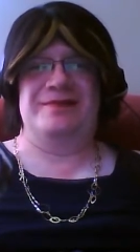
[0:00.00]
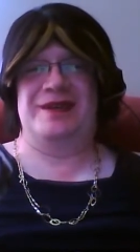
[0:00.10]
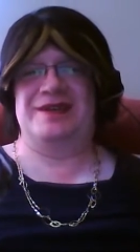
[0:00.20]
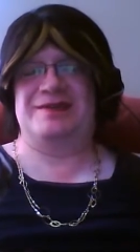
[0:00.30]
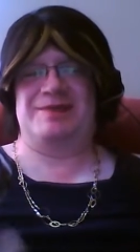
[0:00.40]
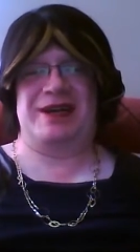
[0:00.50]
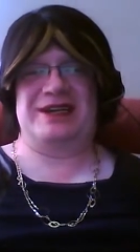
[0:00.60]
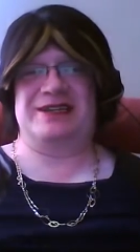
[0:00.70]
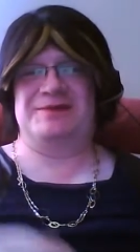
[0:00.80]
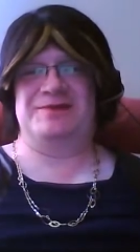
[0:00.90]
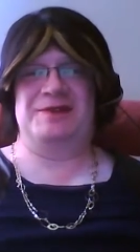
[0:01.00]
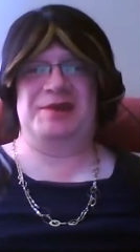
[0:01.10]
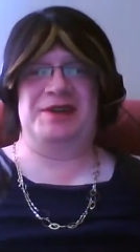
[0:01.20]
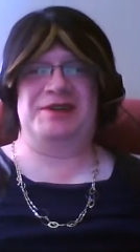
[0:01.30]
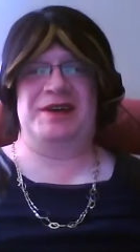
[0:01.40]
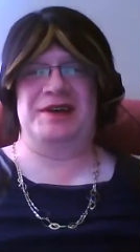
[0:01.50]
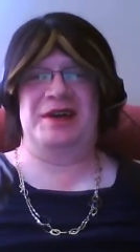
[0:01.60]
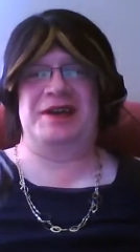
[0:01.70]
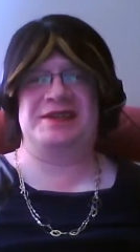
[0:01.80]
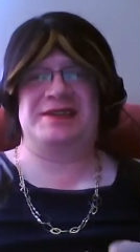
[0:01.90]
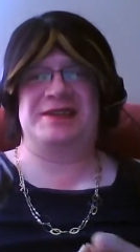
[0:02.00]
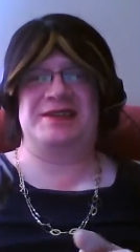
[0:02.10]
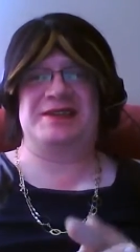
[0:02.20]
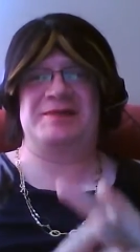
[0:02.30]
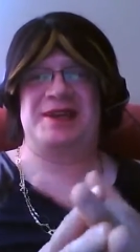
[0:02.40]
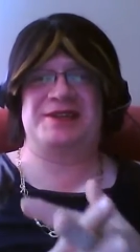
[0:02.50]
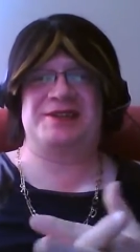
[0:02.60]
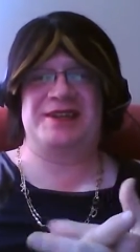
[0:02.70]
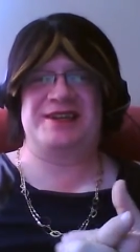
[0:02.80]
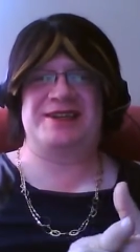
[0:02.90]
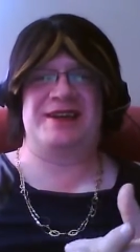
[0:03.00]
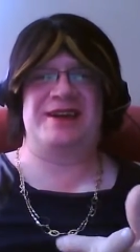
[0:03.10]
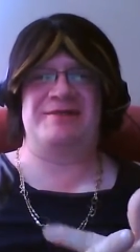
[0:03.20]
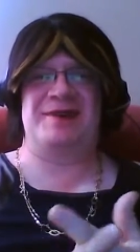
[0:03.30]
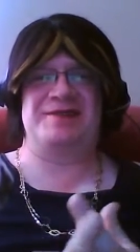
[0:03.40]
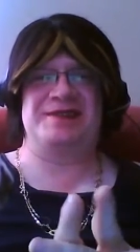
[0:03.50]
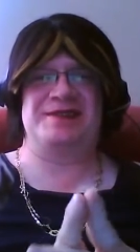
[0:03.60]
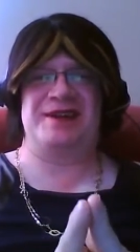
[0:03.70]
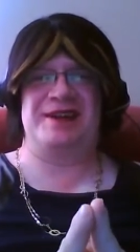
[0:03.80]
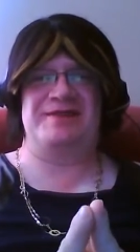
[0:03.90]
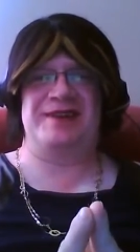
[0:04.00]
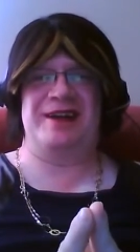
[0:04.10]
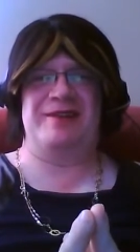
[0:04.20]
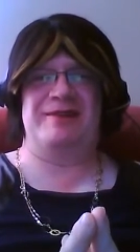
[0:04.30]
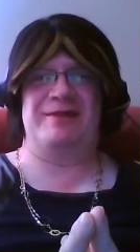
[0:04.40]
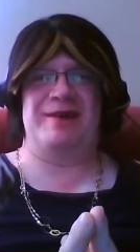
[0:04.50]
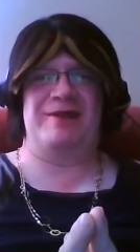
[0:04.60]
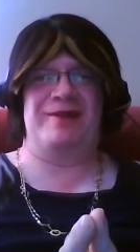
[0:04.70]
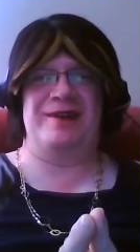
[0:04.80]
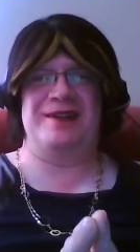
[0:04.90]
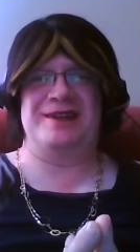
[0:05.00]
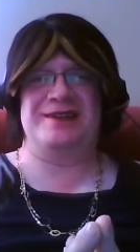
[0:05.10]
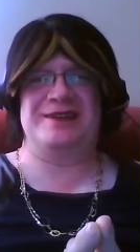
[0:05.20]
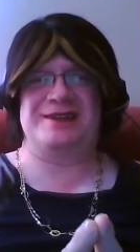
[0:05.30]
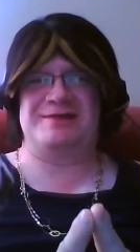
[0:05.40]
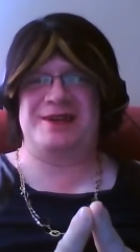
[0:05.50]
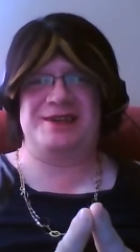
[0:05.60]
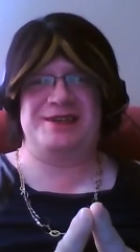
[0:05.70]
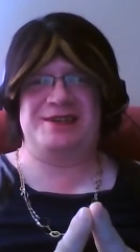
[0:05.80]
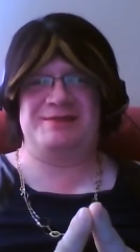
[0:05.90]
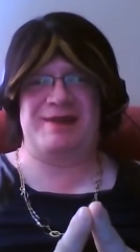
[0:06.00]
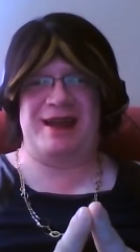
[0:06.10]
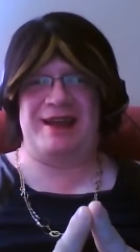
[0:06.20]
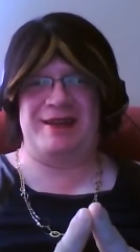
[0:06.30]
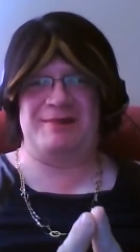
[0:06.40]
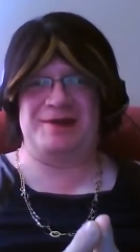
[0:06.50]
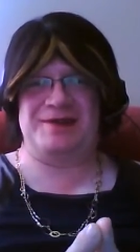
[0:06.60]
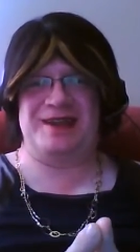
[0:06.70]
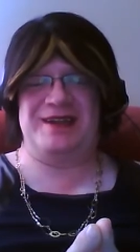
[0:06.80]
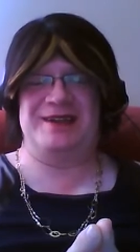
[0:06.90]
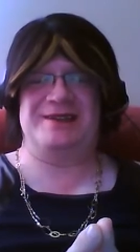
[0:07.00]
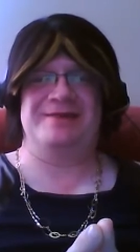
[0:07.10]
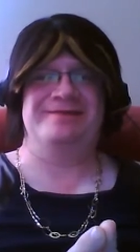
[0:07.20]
That's probably some women know. That's some extra things. Like I'm always trying to figure out where my wallet is because I'm not used to packing a purse, ladies.